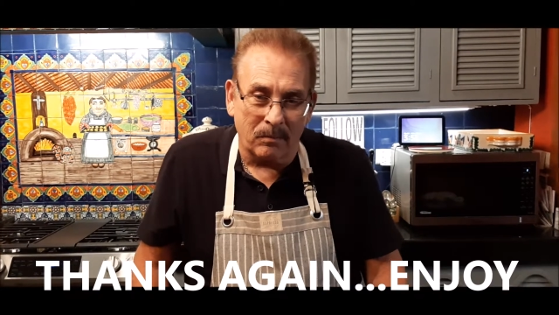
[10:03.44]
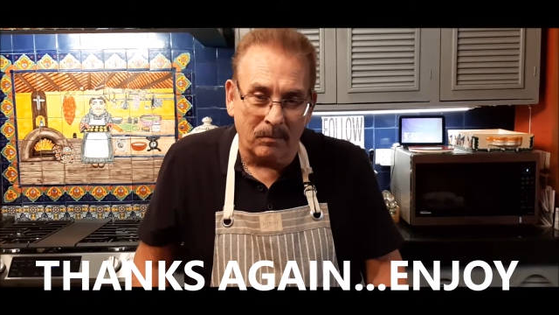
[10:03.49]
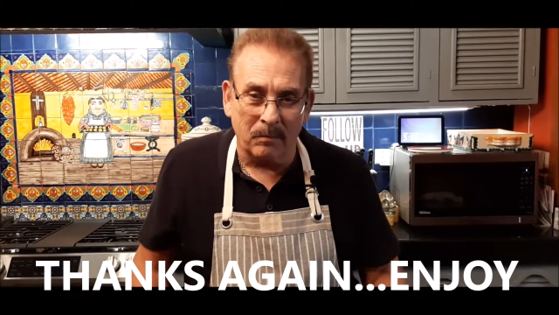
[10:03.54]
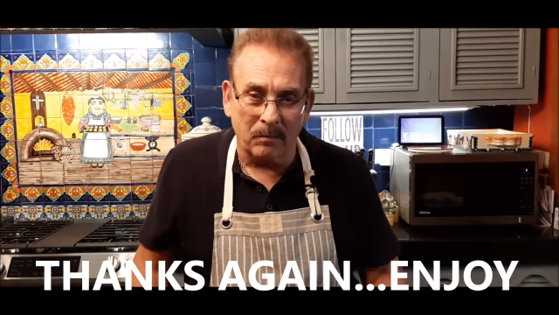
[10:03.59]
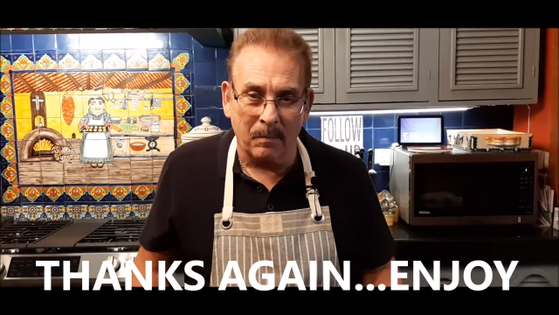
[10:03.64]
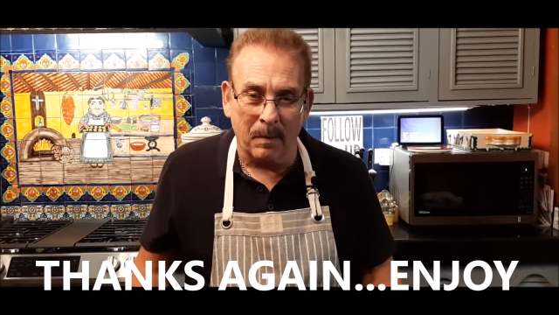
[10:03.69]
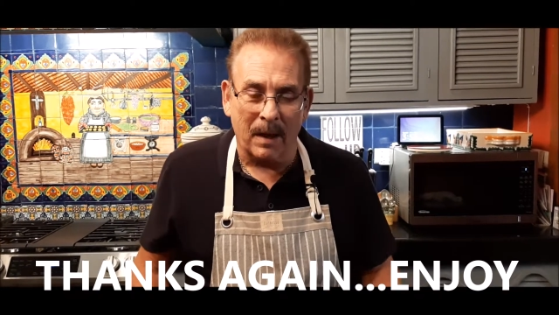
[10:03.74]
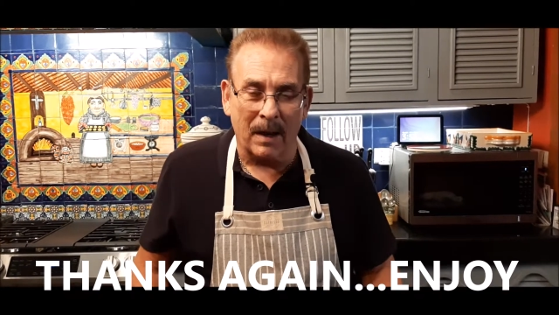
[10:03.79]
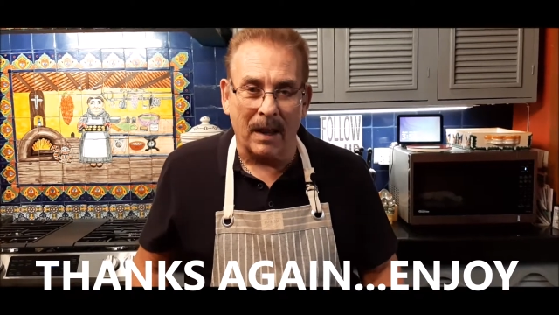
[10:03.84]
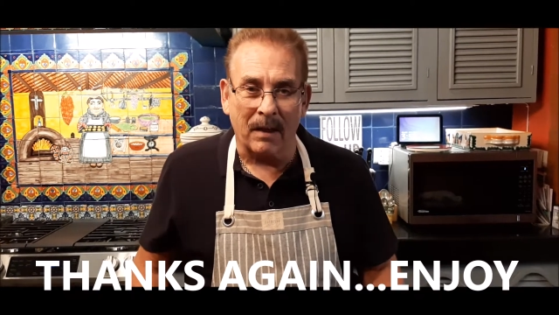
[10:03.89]

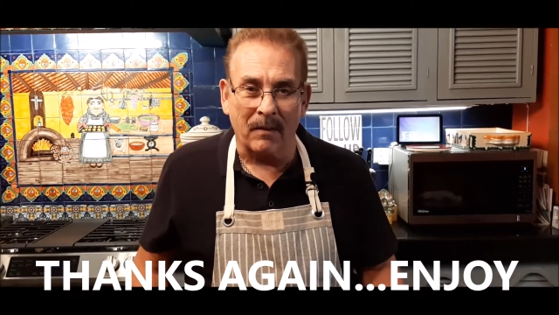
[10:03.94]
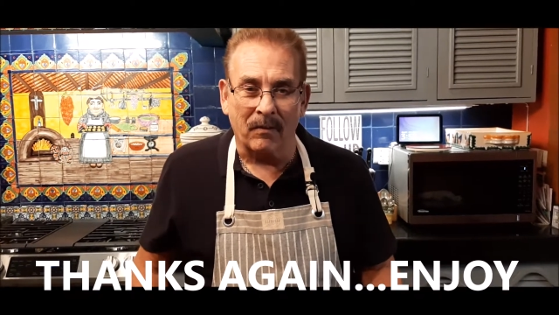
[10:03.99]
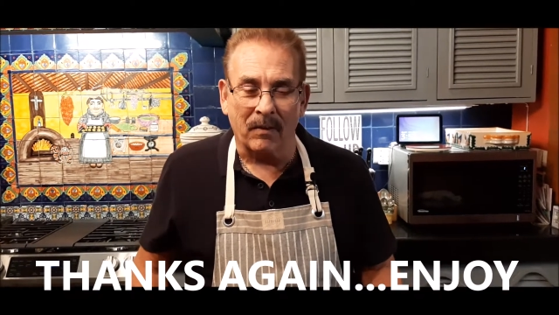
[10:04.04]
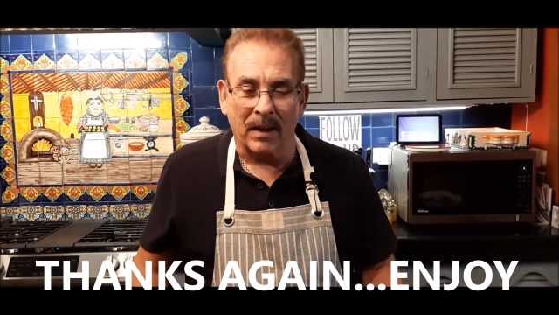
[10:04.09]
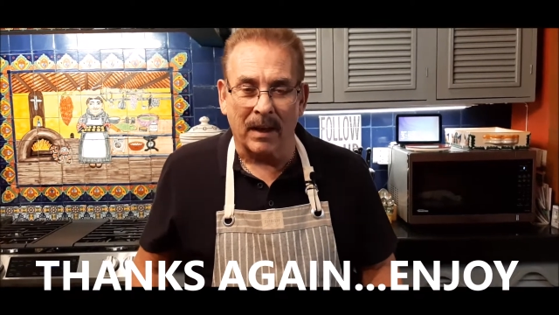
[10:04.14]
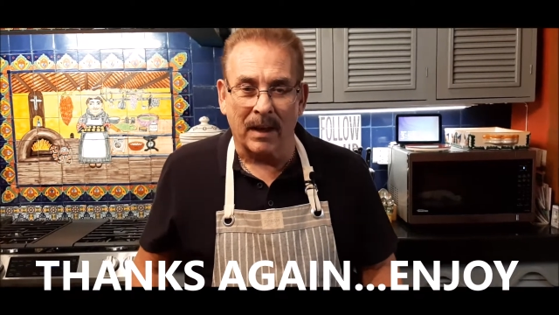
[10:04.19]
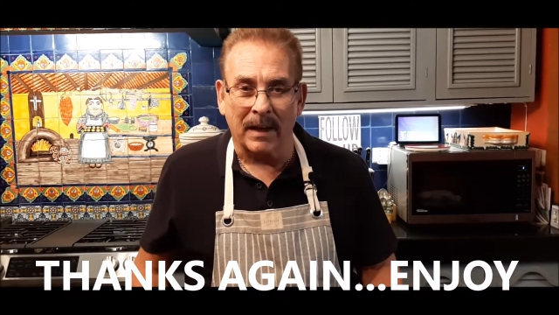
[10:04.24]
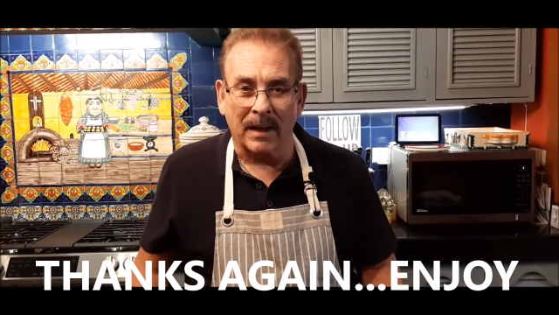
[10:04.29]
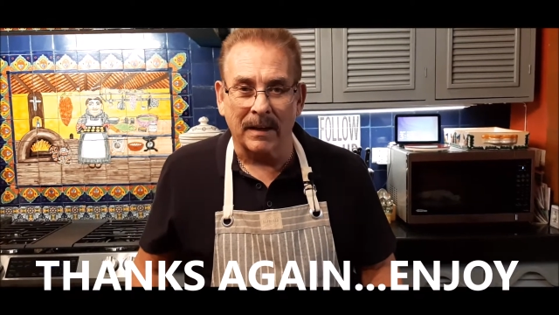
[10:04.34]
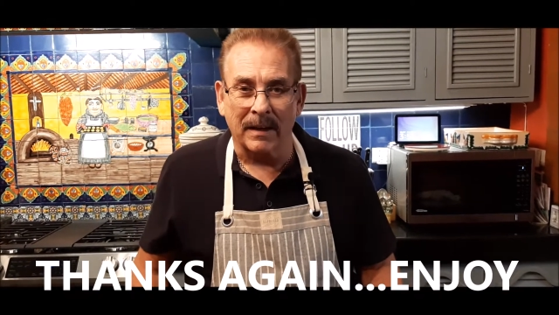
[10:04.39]
my
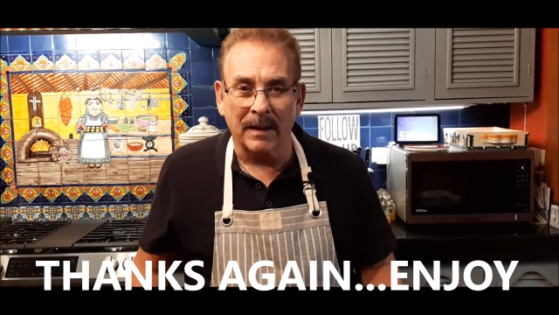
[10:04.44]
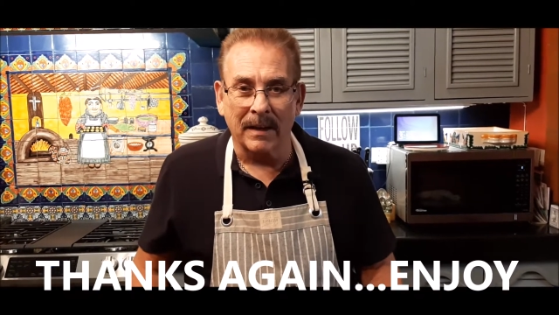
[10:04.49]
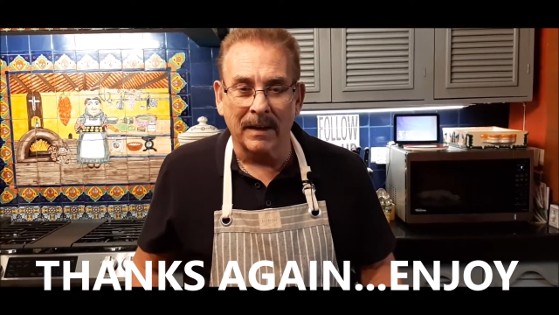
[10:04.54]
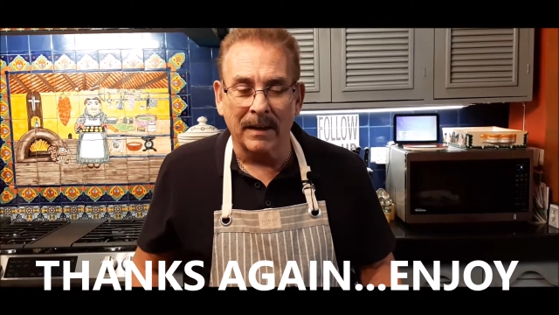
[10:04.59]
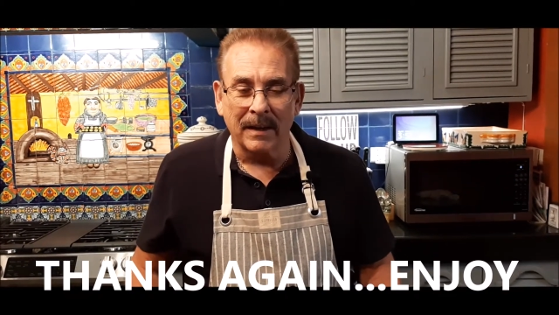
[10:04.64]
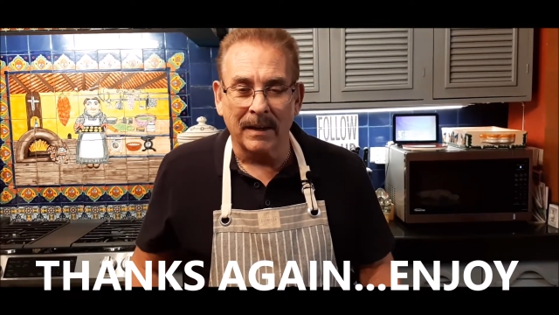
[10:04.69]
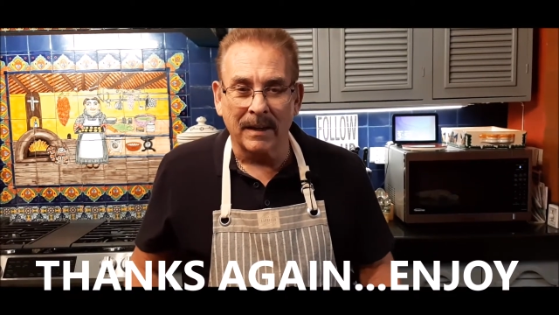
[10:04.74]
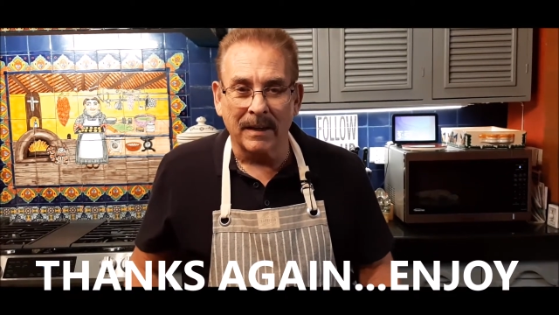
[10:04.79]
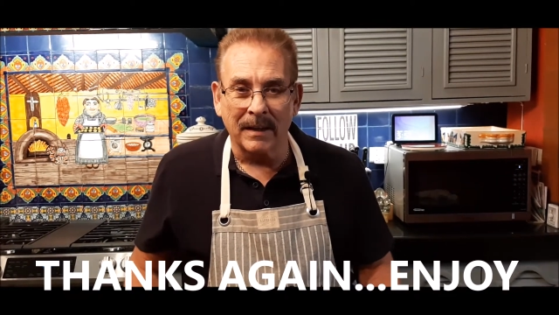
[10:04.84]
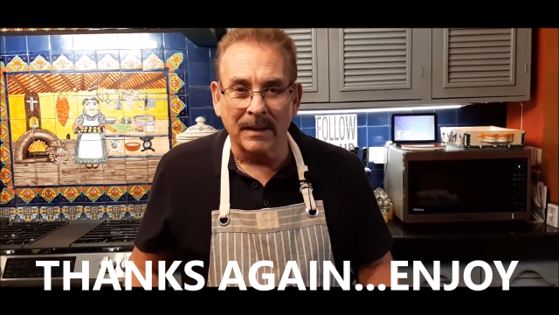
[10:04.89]
lifeline.
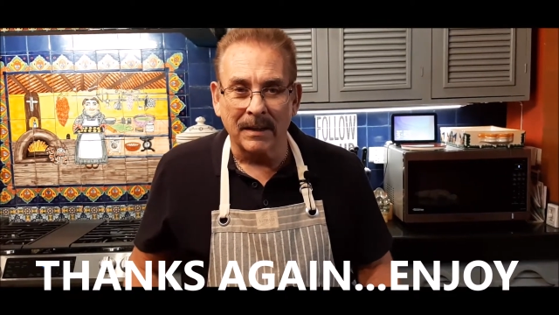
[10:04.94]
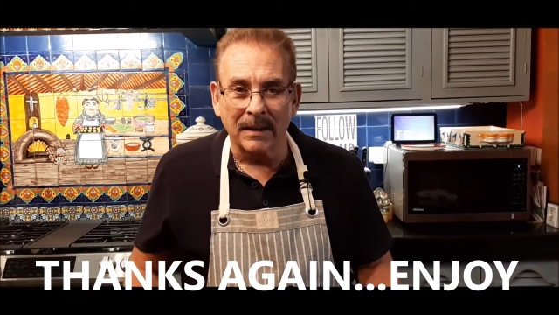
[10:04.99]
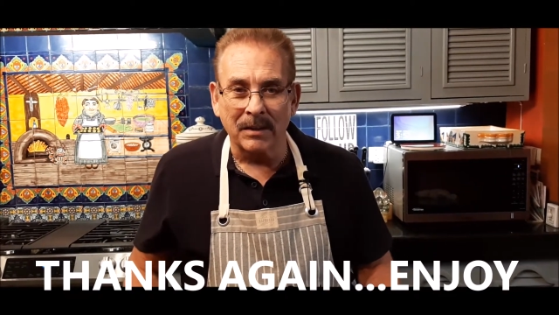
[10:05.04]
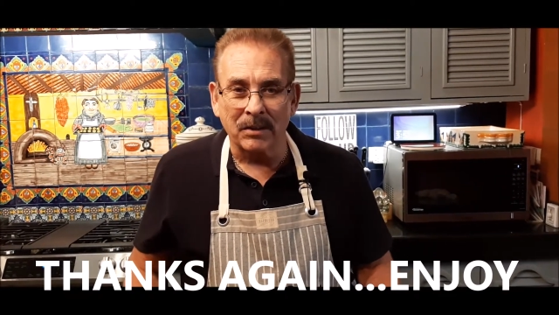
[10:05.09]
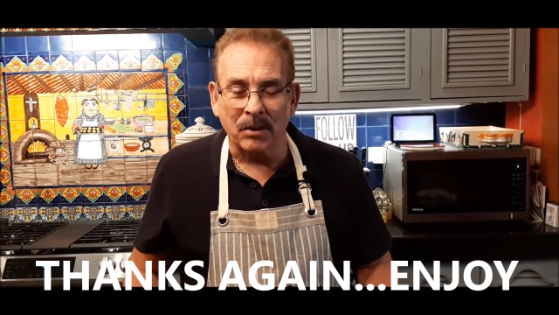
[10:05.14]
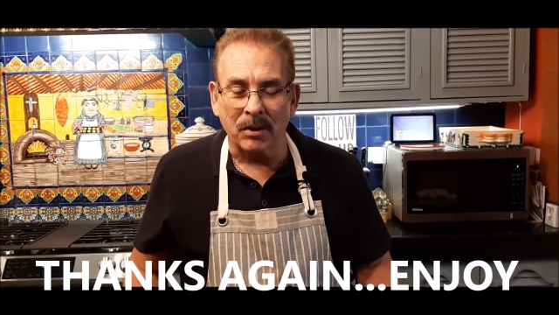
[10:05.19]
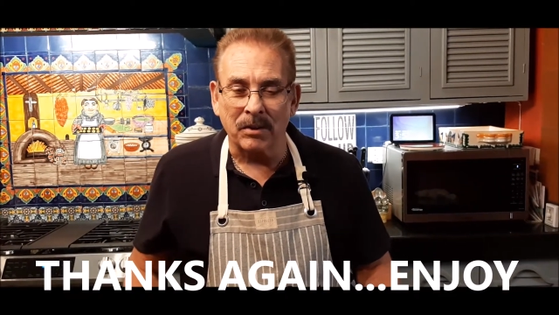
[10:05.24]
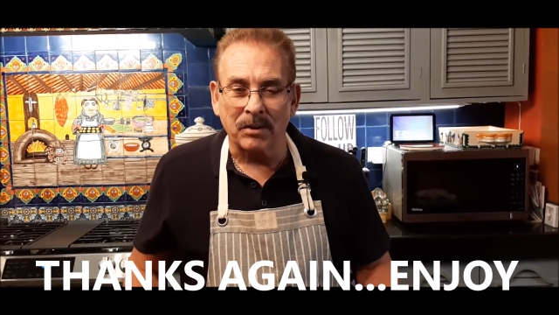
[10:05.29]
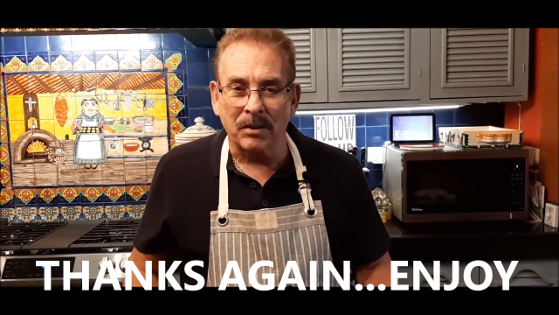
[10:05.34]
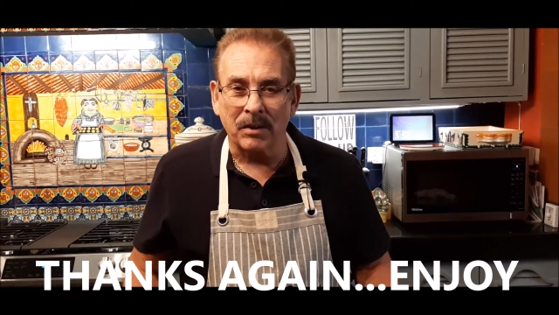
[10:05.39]

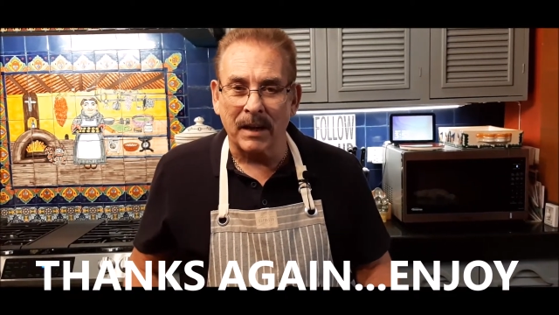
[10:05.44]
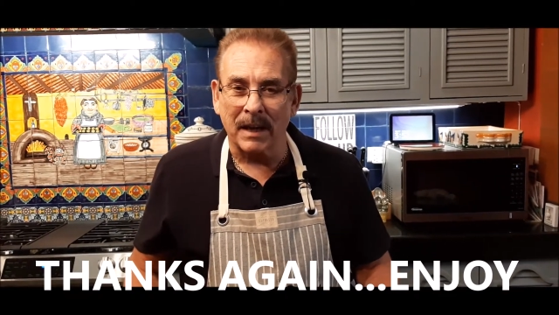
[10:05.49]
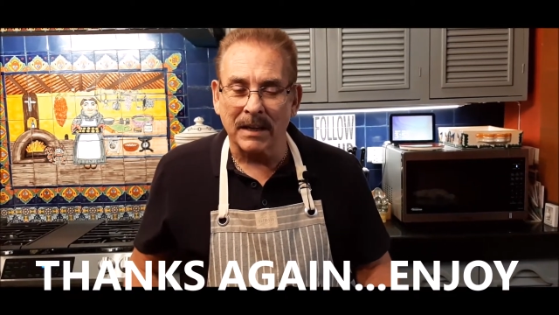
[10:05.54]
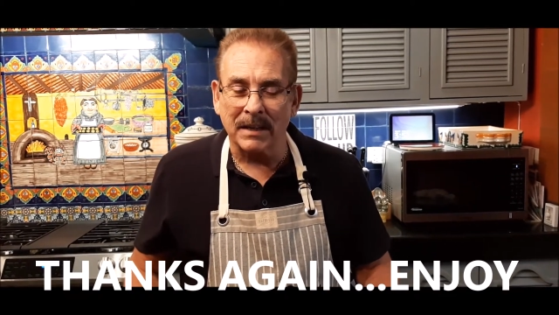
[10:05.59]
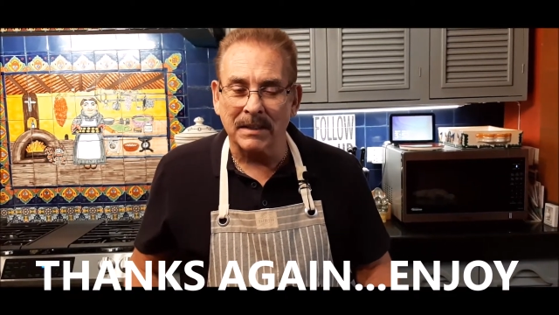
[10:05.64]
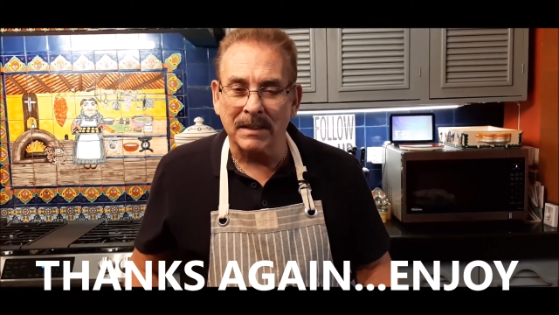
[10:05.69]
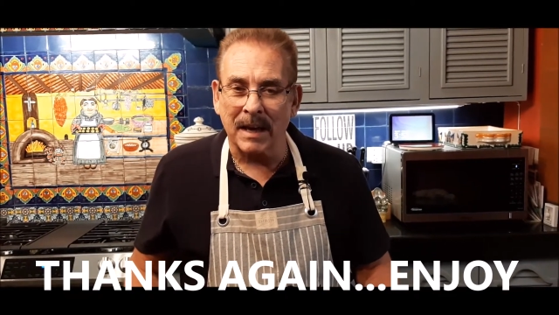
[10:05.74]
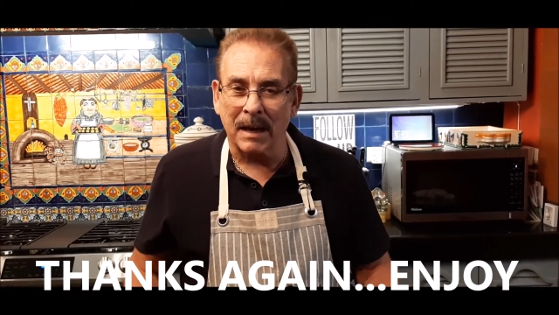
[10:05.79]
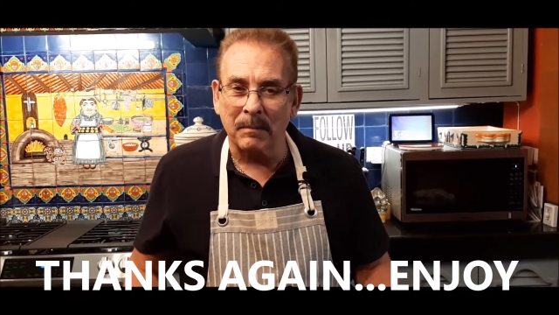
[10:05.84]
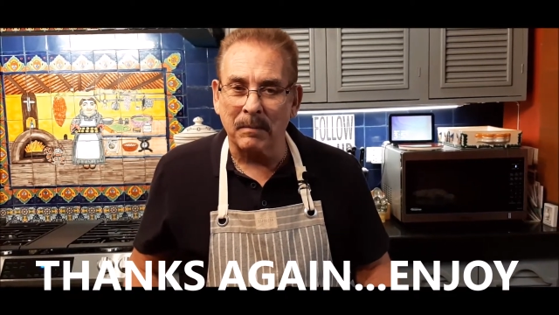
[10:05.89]
So until
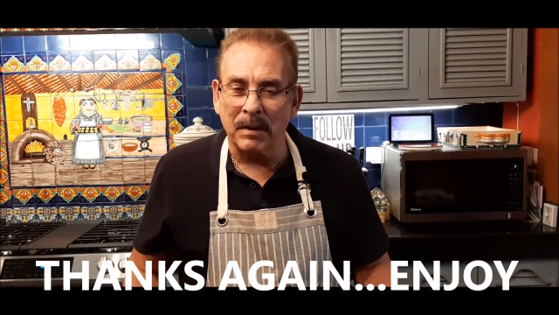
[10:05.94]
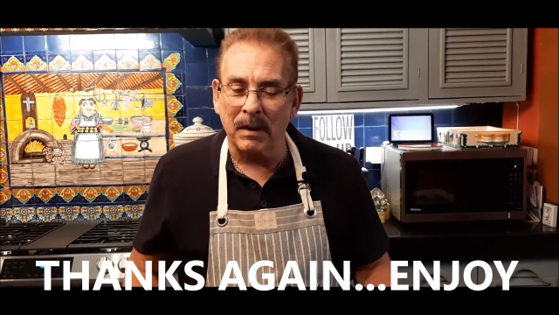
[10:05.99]
next time,